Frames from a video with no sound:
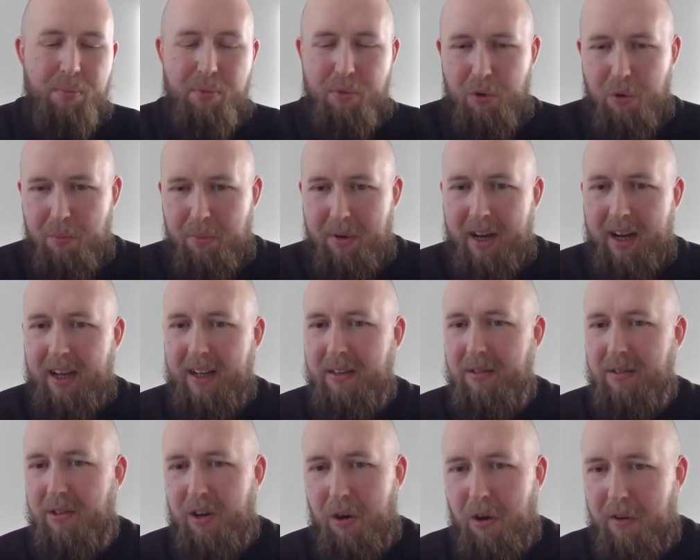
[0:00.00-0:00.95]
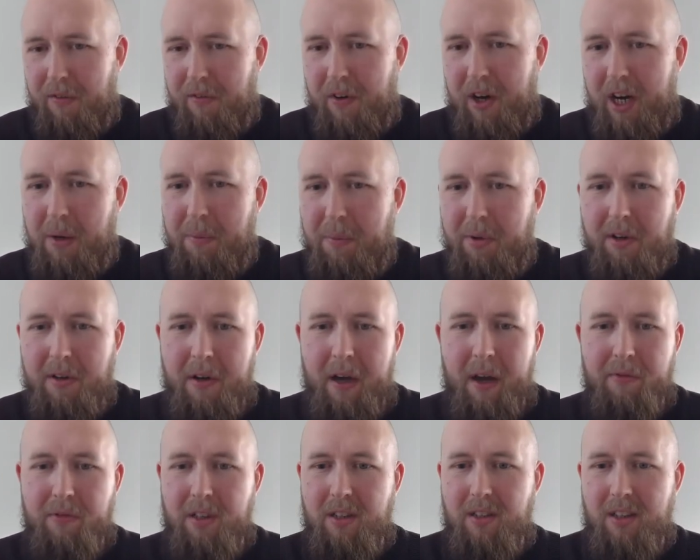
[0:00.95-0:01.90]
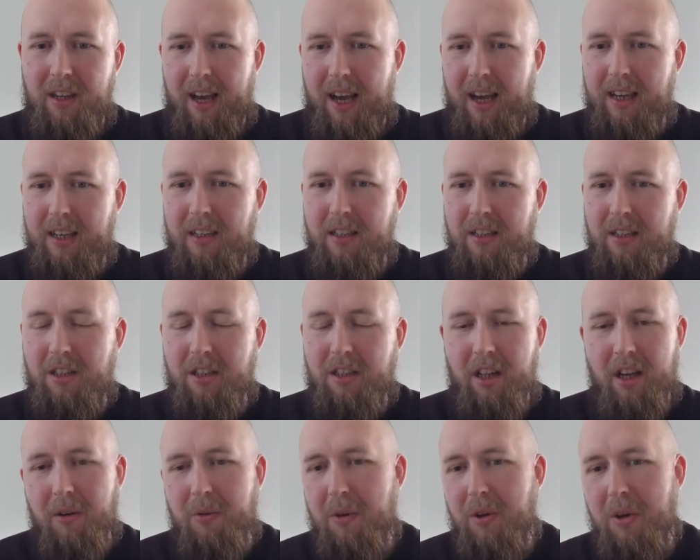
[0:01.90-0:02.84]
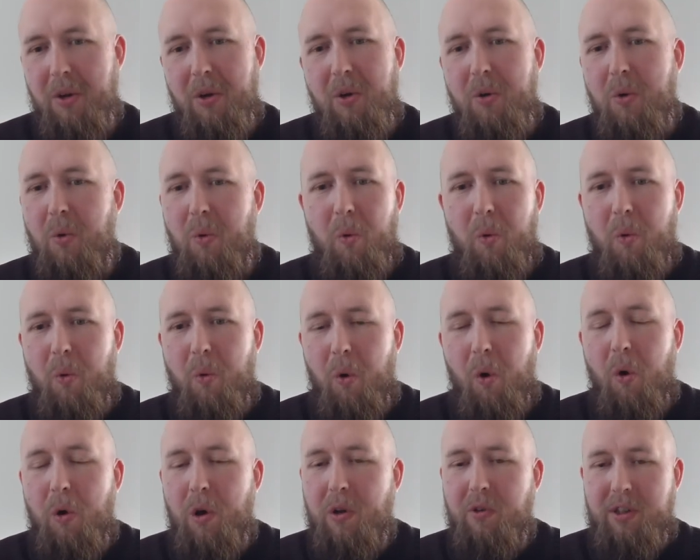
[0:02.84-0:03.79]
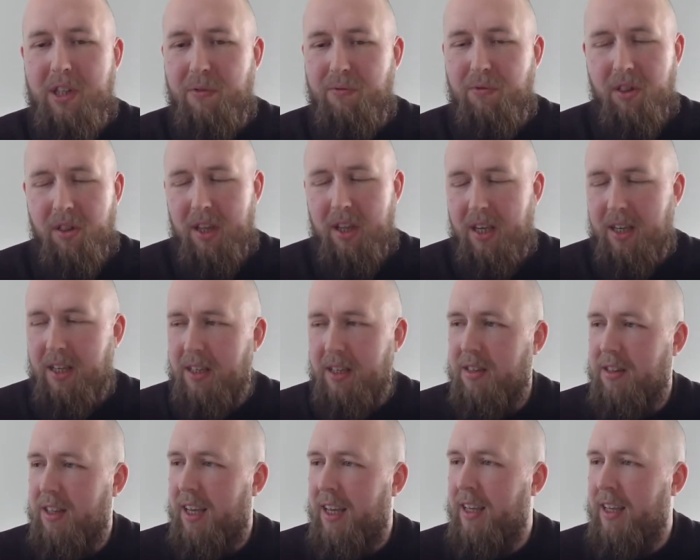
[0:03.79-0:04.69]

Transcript: broadband, dark fiber, FTTH, all those different things